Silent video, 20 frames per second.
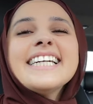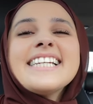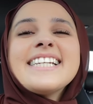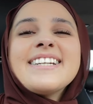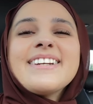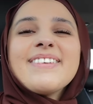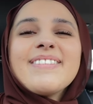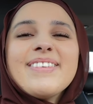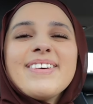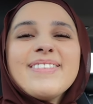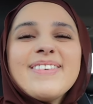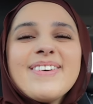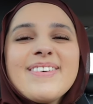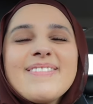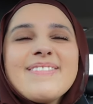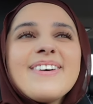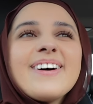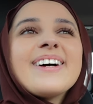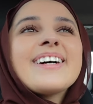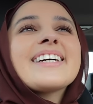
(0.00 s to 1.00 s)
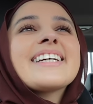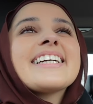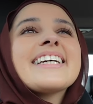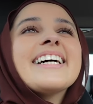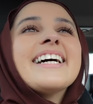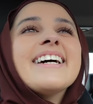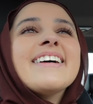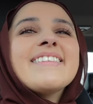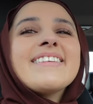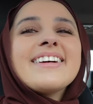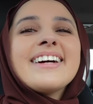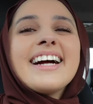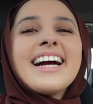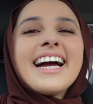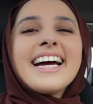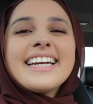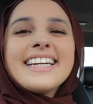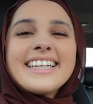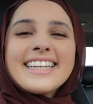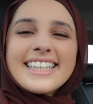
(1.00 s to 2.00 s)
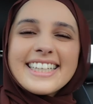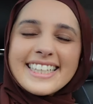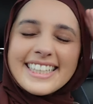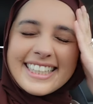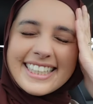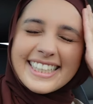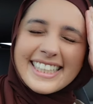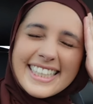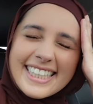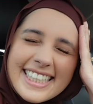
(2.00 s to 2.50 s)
Jamal Mubarak, y'all. We're heading.